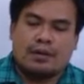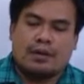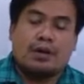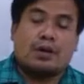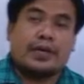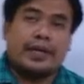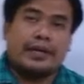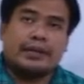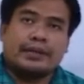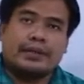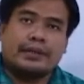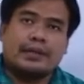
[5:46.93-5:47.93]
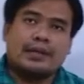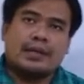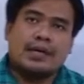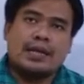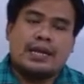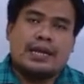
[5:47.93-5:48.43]
okay,
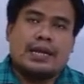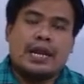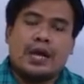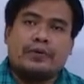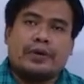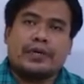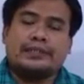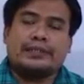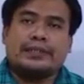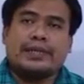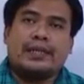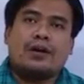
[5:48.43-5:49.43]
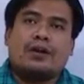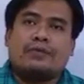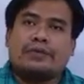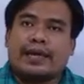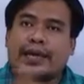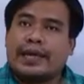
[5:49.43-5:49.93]
now you can see a lot
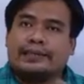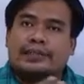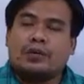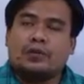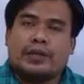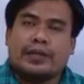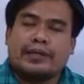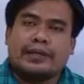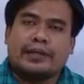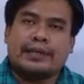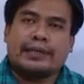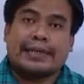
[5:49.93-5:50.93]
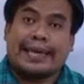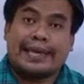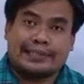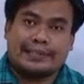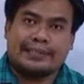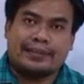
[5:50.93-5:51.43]
of cans out there,
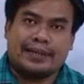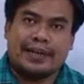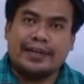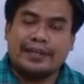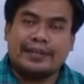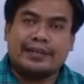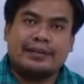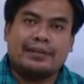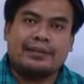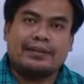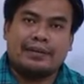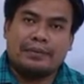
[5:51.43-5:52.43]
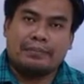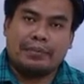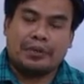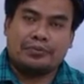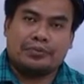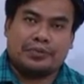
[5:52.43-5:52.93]
cans, right?
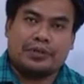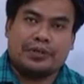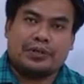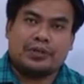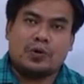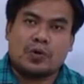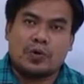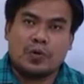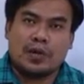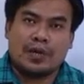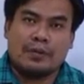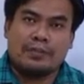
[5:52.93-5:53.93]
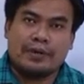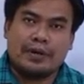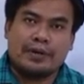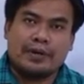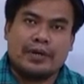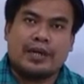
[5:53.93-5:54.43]
Pepsi, Coca-Cola,
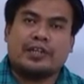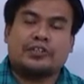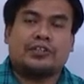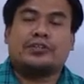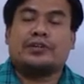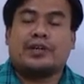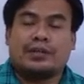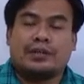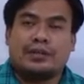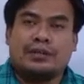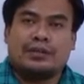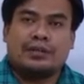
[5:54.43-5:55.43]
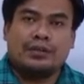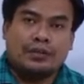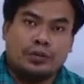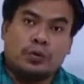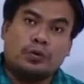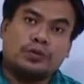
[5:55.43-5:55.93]
Mirinda, etc.
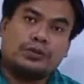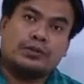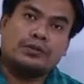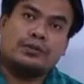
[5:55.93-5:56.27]
Those